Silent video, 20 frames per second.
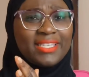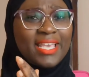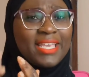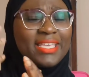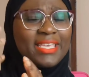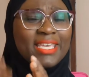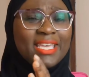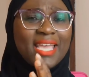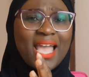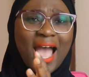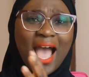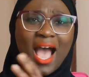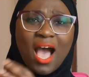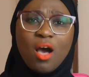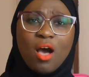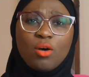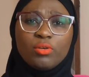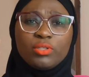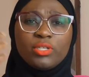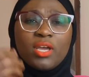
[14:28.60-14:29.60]
taking
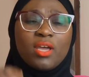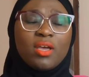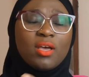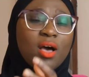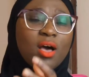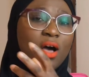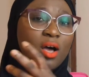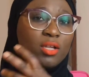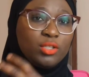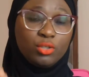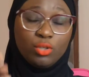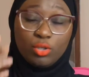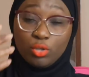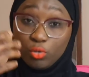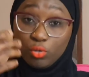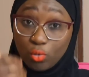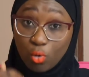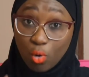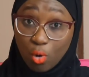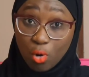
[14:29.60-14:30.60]
out uh, the
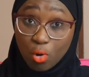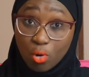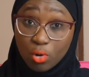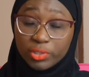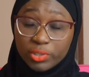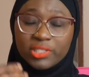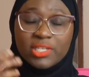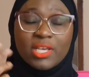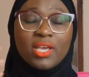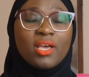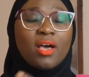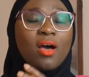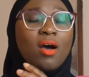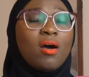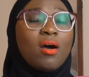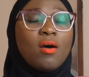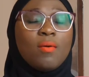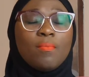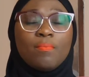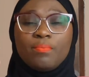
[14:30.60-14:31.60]
glucose
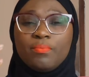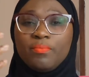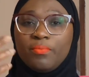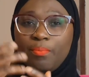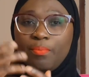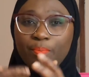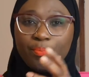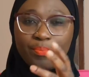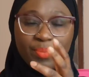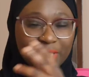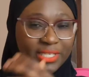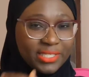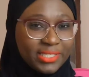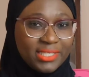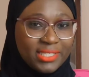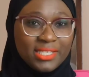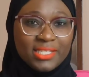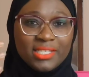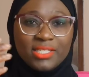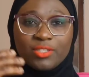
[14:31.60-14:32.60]
um,
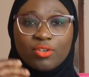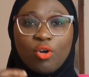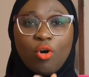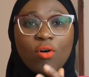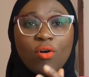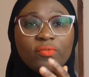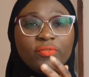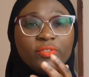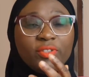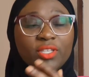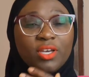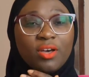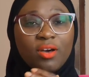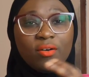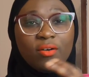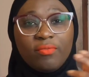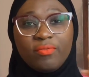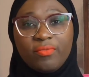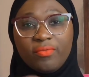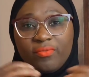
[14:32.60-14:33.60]
pieces of
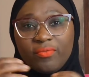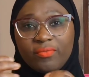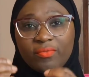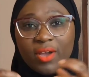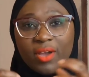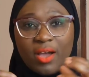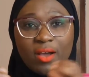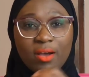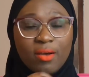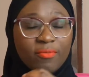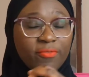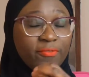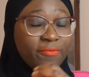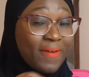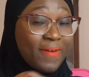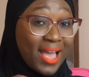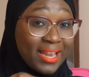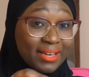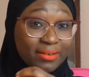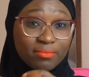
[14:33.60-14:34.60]
the uh,
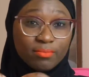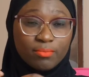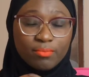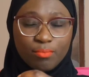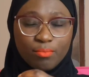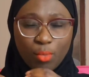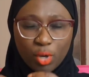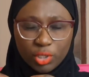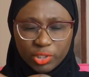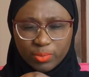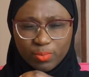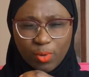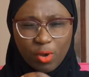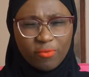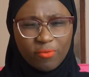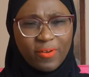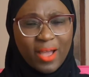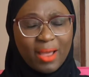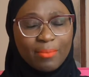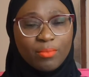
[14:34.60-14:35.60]
fat
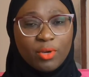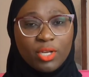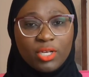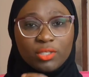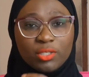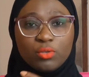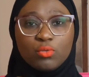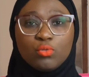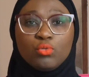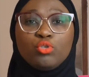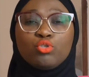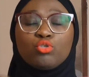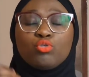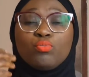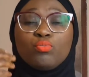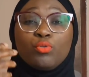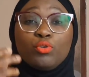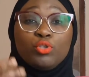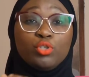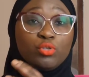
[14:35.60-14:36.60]
small fat
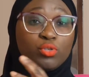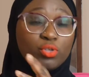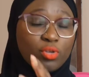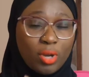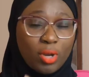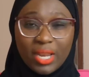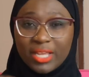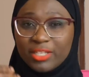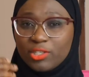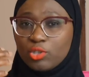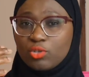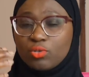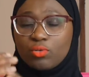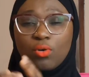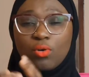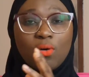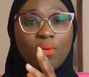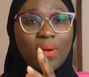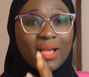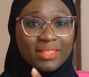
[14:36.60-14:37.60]
molecules to produce
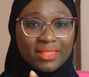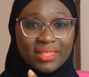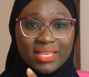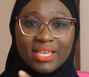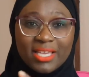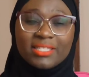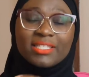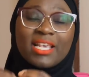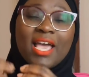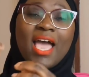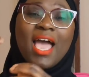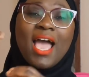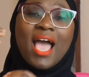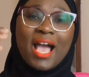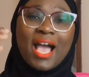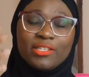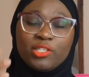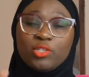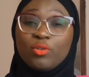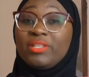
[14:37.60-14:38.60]
cholesterol and things
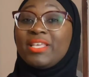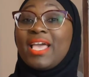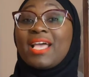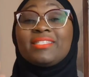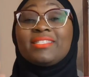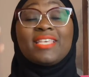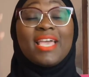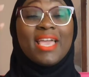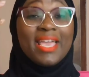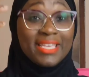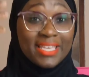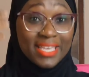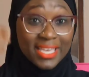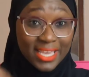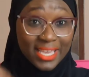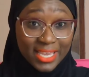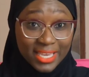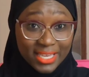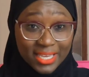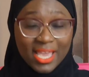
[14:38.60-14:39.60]
and so they are
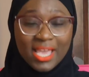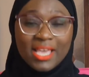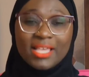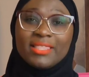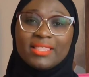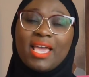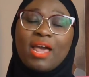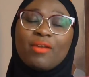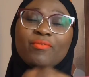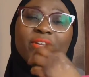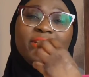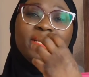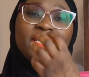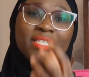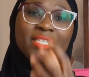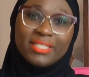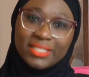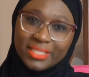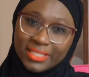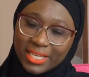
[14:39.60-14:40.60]
taking they are
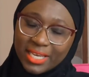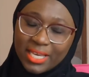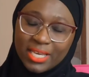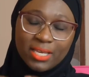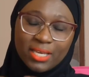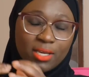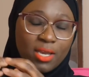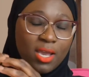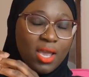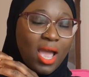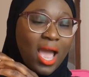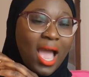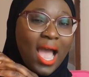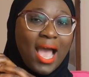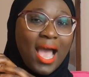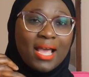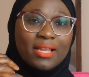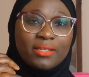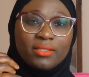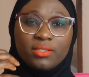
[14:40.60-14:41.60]
releasing
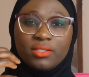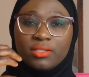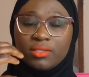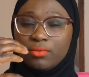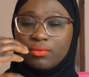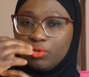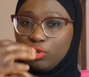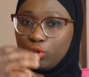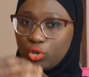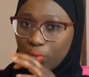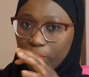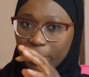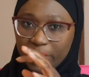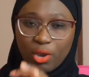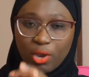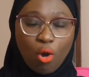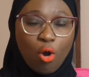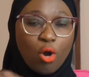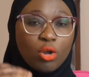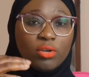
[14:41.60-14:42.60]
and
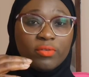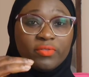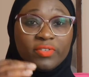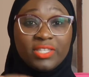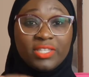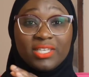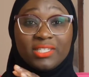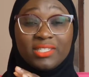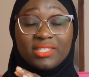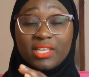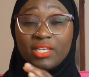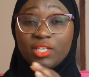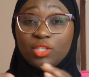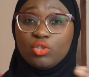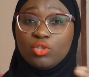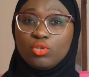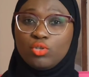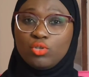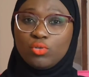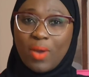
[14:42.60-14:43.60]
doing all of the things they
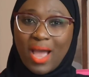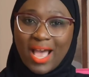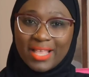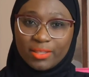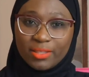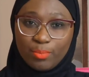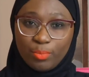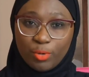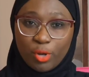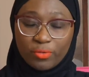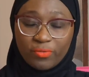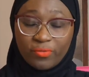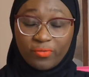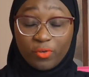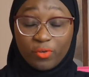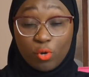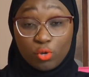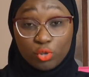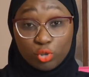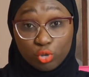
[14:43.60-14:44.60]
need to do and the blood
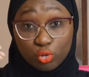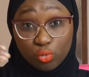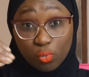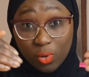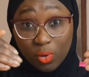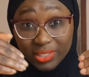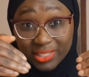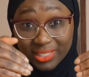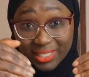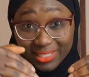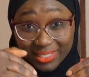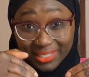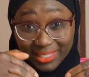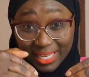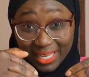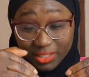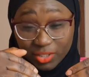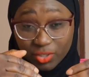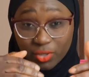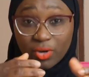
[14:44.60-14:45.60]
flows towards the
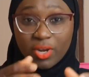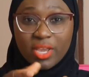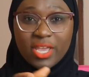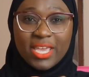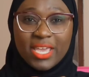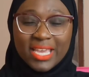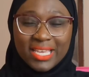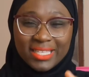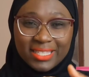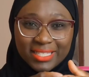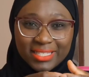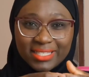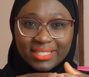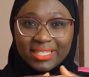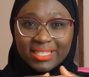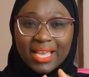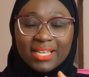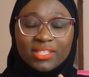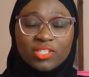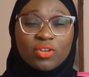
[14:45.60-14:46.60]
center. In the
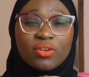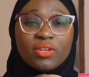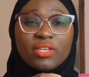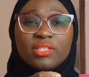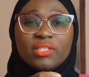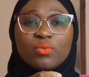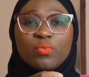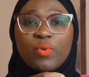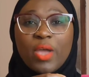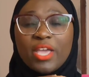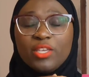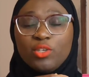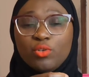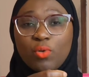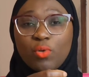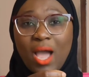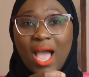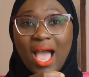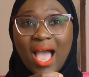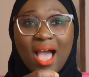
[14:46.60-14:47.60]
center is where
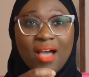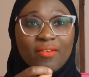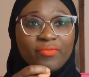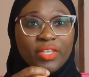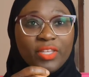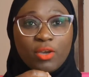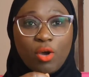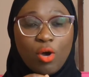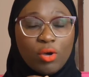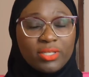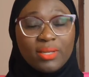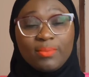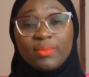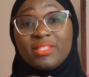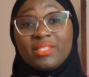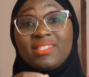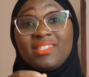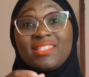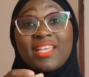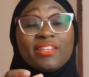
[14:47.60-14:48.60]
you have, they call
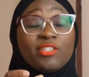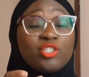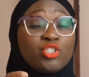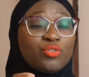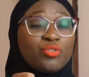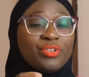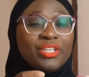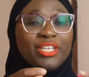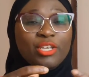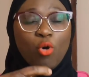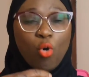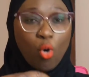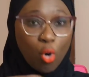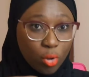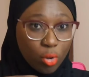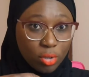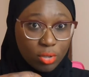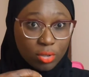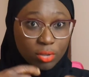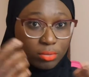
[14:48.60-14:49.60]
them a
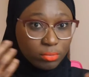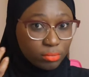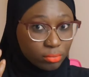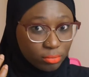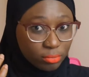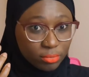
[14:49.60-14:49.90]
centriole,